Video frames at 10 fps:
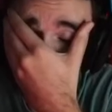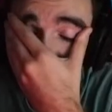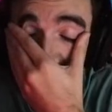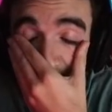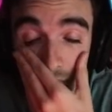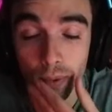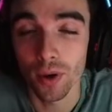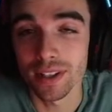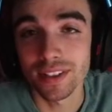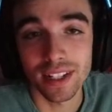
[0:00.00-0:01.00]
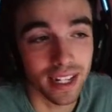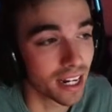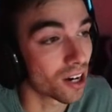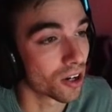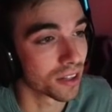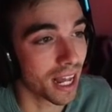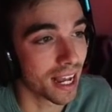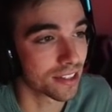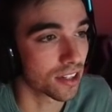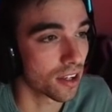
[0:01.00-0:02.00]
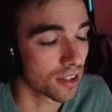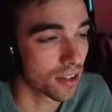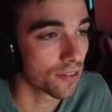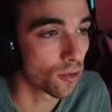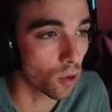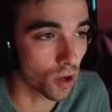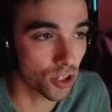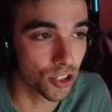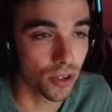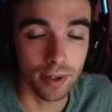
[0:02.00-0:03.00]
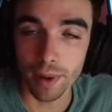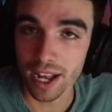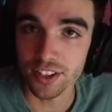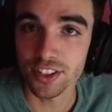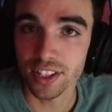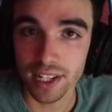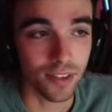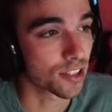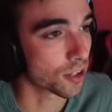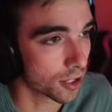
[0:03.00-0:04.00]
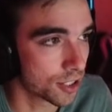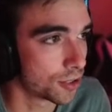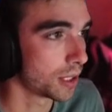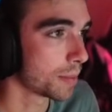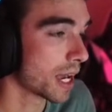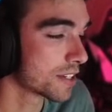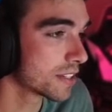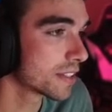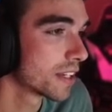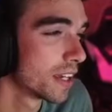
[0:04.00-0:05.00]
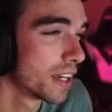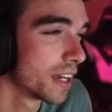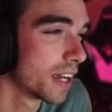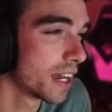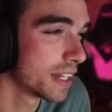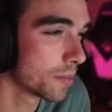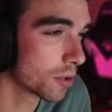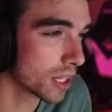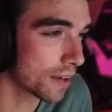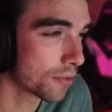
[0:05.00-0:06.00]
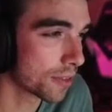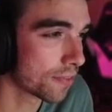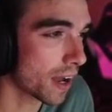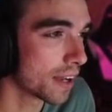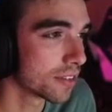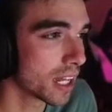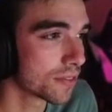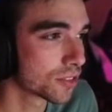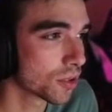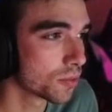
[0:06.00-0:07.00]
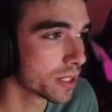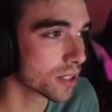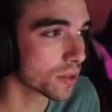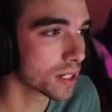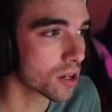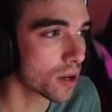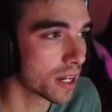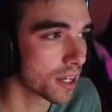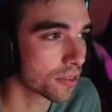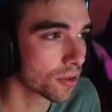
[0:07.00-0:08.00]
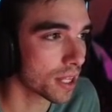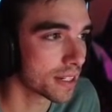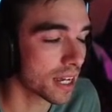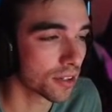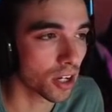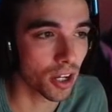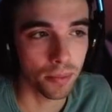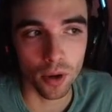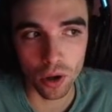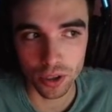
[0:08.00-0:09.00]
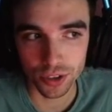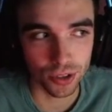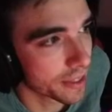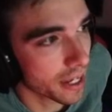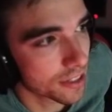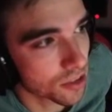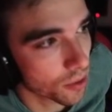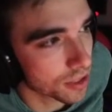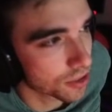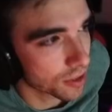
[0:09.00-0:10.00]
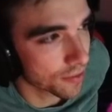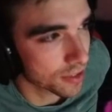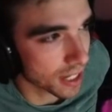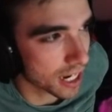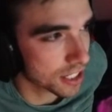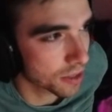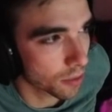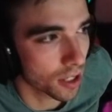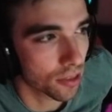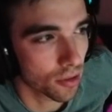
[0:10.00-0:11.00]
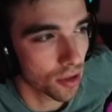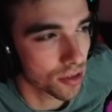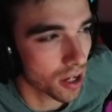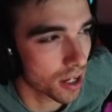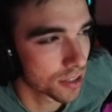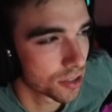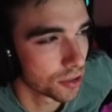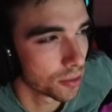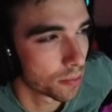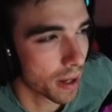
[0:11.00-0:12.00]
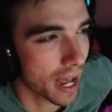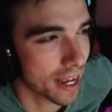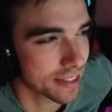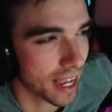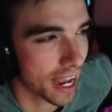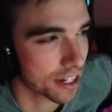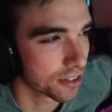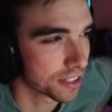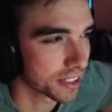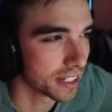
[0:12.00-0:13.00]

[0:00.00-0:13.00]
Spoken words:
those attribute points to get our last 4 shooting badges to give us 30 shooting badges. And then we're left with 5 left, so we are going to go ahead and throw that down on ball control. That is going to give us, actually we're going to throw those onto pass accuracy.